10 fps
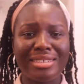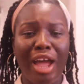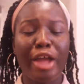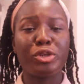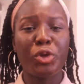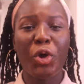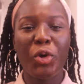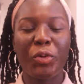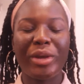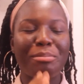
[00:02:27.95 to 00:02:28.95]
I know
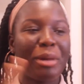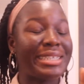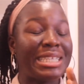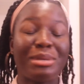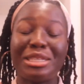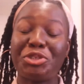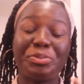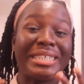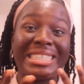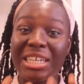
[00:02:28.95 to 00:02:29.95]
it might seem a little
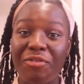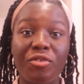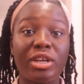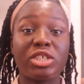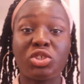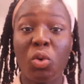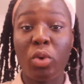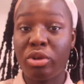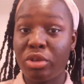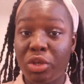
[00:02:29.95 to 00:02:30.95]
bit different. It's not what
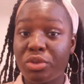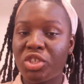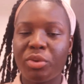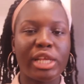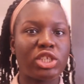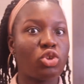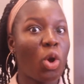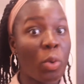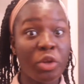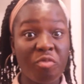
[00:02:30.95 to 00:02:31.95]
you're used to and it's not
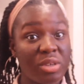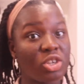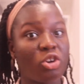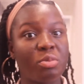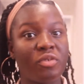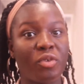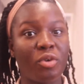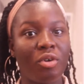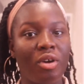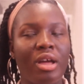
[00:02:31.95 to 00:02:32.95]
what you've been told
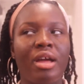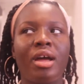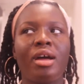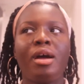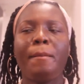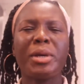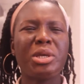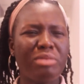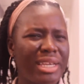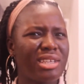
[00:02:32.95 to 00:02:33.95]
before, but you
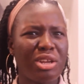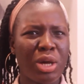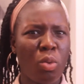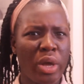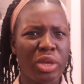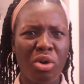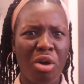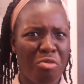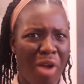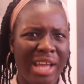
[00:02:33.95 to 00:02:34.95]
need to look at what you got
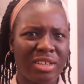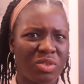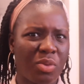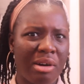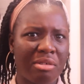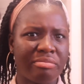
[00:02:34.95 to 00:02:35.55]
right as well.